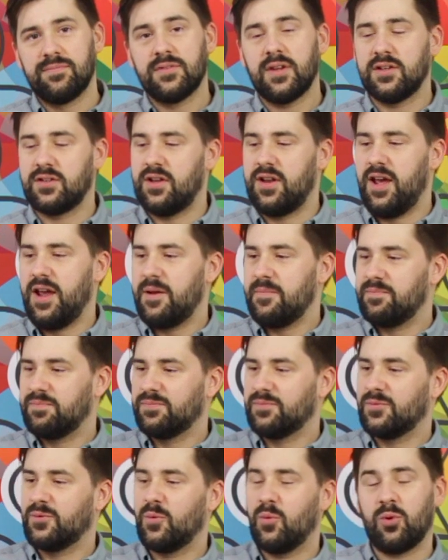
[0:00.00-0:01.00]
and today
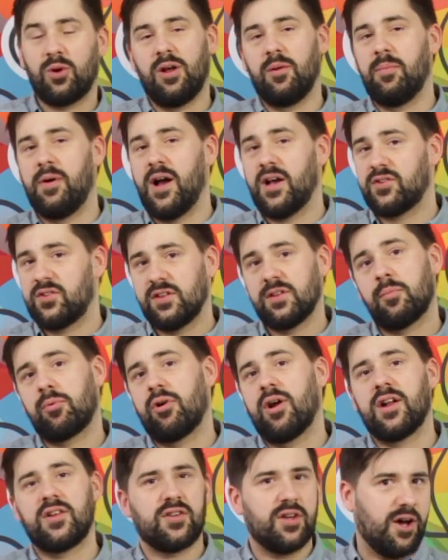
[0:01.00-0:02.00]
we're unboxing the
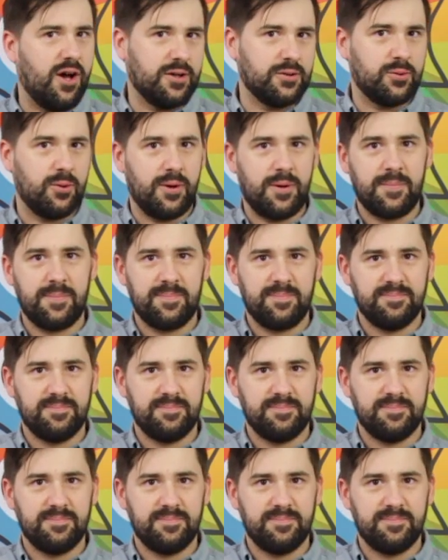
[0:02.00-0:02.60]
Baratza Encore.